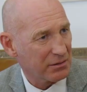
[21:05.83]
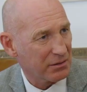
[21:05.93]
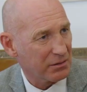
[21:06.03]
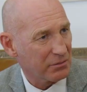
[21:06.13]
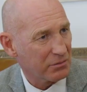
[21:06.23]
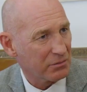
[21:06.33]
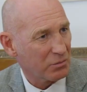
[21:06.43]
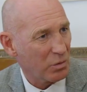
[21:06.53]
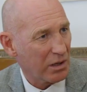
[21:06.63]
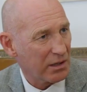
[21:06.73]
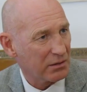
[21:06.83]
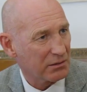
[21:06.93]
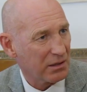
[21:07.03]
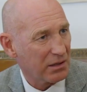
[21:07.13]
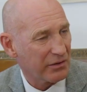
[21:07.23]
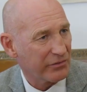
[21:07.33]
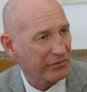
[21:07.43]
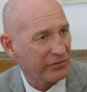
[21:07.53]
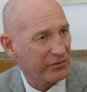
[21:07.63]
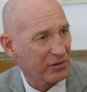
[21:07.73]
um,
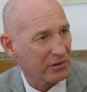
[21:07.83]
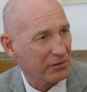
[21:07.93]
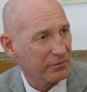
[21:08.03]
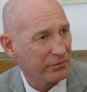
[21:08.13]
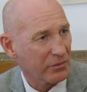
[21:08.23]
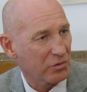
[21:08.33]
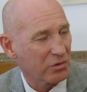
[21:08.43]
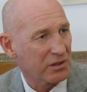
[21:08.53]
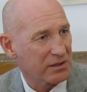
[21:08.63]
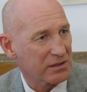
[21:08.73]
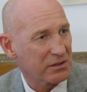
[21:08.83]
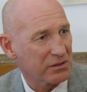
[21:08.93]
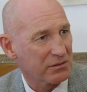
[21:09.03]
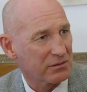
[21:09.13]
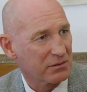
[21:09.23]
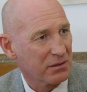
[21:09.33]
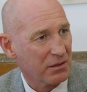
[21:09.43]
wildlife um, organization